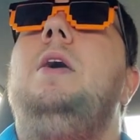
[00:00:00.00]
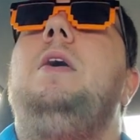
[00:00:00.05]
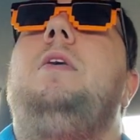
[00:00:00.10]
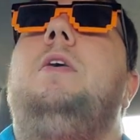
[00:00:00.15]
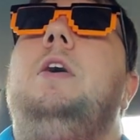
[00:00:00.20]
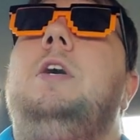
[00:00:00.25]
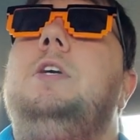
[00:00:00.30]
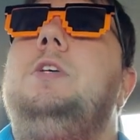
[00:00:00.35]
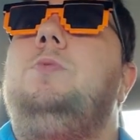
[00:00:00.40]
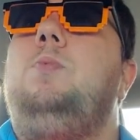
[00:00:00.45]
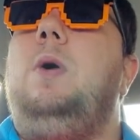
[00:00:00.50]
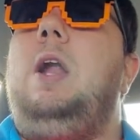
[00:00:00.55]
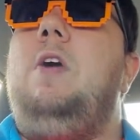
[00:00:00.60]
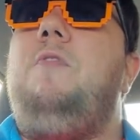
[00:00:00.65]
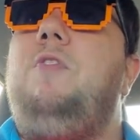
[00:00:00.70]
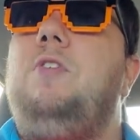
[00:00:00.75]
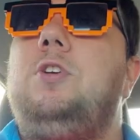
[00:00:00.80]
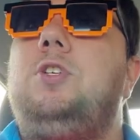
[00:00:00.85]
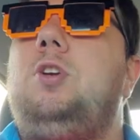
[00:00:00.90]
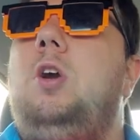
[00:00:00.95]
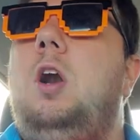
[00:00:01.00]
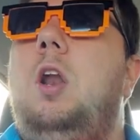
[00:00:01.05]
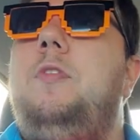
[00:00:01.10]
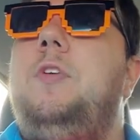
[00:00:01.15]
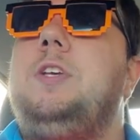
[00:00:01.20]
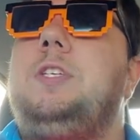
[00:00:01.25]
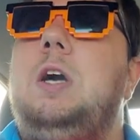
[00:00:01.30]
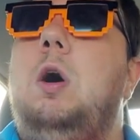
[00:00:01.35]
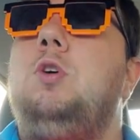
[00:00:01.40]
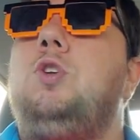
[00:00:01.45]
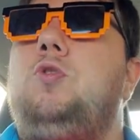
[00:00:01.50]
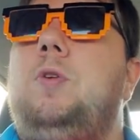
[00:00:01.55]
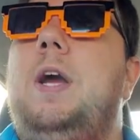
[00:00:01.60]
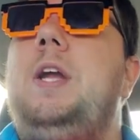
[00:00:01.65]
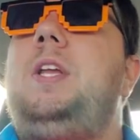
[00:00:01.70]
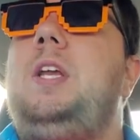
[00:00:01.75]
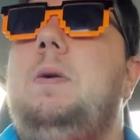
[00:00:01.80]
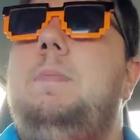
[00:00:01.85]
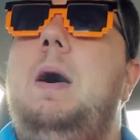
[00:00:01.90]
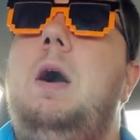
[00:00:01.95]
Because when I first started this, I was
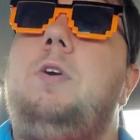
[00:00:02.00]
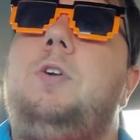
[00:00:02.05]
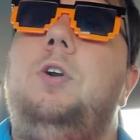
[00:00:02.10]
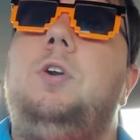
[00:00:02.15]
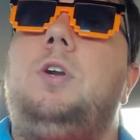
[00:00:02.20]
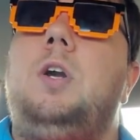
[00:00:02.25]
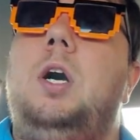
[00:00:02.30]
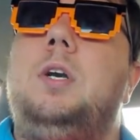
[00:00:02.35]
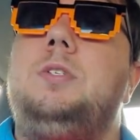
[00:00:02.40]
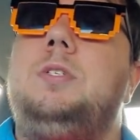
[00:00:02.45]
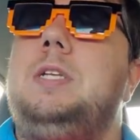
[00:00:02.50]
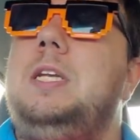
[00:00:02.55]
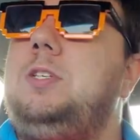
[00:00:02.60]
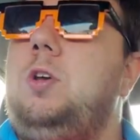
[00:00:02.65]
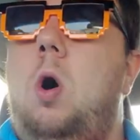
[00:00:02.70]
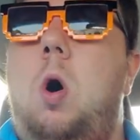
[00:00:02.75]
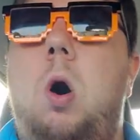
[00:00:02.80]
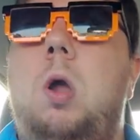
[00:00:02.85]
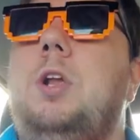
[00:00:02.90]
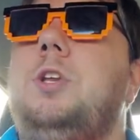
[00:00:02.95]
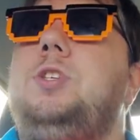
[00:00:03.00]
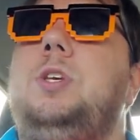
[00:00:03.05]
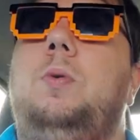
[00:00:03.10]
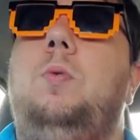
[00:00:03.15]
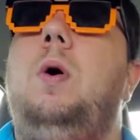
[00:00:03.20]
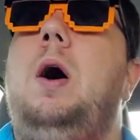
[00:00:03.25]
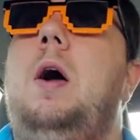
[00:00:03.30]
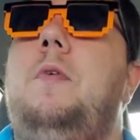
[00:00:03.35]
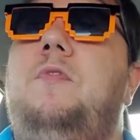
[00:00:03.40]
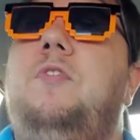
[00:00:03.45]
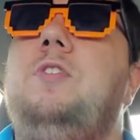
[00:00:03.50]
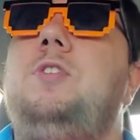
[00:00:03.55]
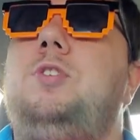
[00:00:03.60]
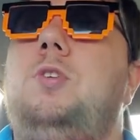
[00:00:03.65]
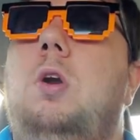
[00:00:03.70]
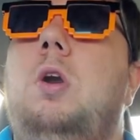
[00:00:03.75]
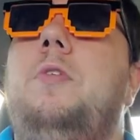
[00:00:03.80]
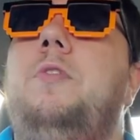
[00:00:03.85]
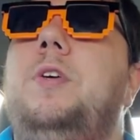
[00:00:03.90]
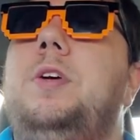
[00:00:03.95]
ranting about Kirk Cousins. That's honestly why I first
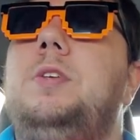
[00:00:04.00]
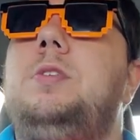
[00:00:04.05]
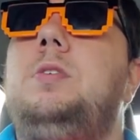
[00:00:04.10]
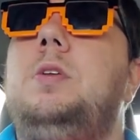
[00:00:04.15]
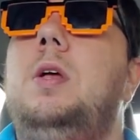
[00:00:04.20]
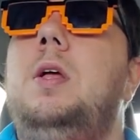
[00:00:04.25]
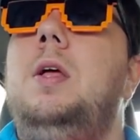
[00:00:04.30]
started this.